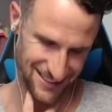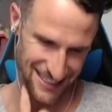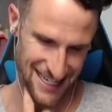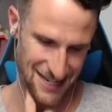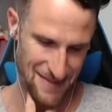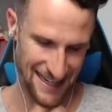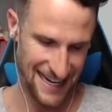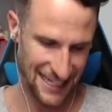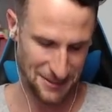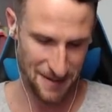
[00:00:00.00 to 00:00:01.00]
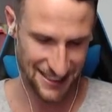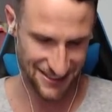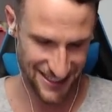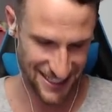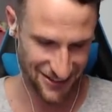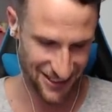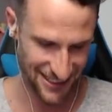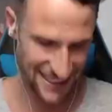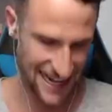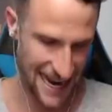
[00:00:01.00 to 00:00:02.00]
Oh my gosh, mine's already
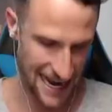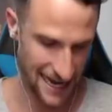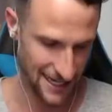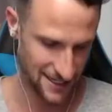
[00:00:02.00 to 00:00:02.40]
really high.